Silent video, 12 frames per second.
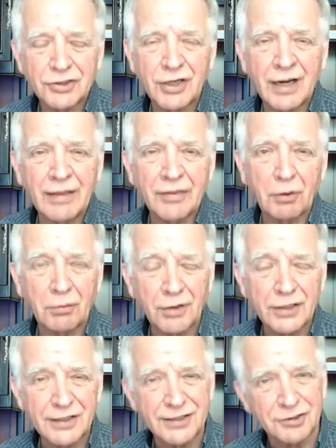there where it
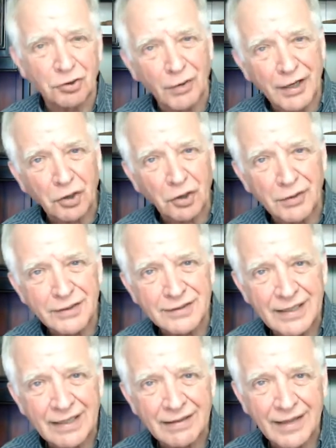says, Greater is
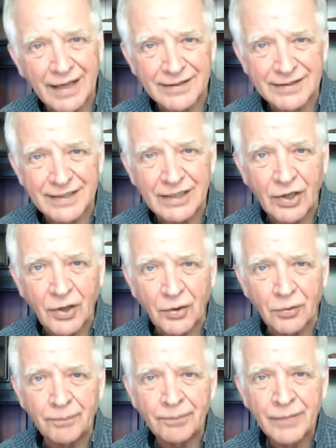he that is in you
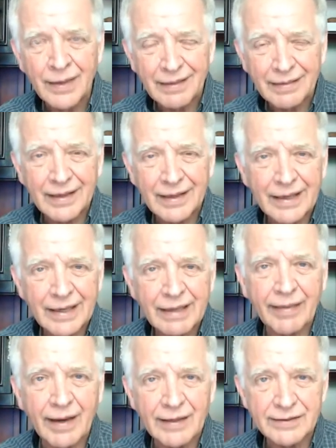than he
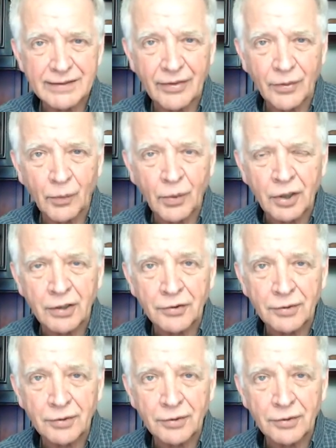that is in the world.